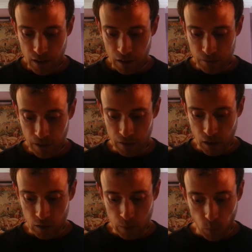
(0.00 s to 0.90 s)
has found
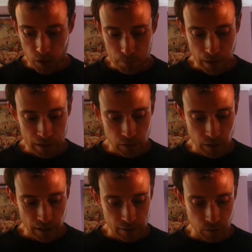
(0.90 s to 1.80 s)
only one major
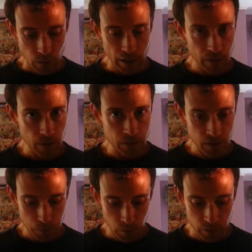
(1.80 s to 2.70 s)
election where he thinks that
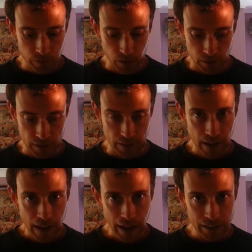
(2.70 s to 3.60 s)
approval voting,
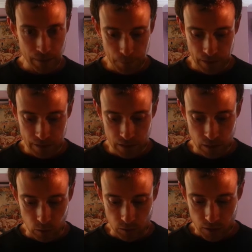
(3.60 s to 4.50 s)
had it been in
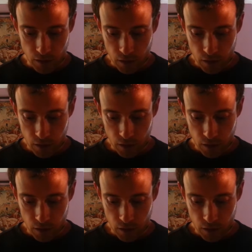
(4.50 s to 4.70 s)
use,